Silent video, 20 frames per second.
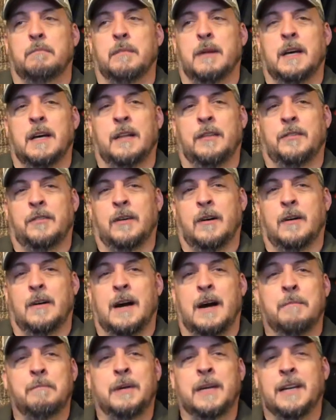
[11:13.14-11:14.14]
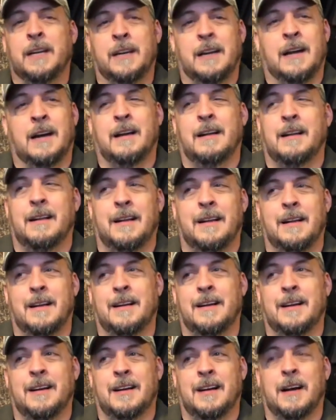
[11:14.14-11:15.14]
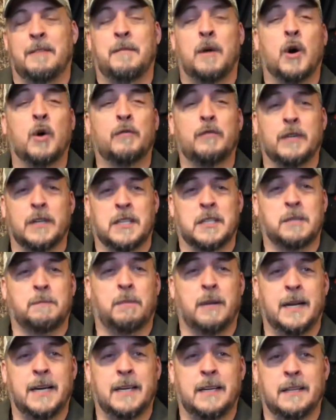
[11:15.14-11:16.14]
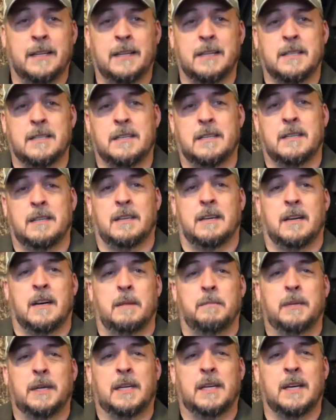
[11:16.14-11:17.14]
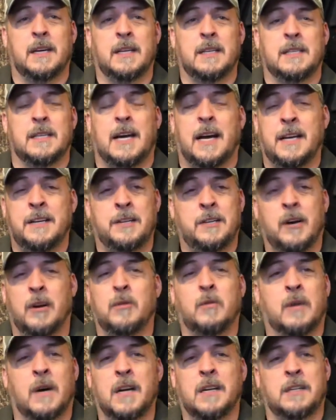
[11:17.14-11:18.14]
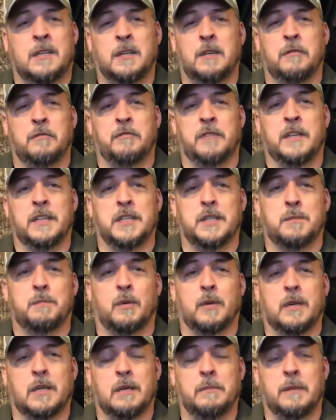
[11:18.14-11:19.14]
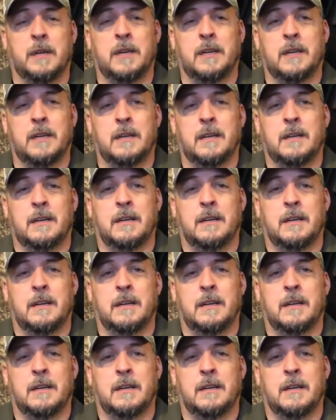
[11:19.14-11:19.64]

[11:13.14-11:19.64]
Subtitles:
And so I'm over explaining this because I don't want to offend the sport community,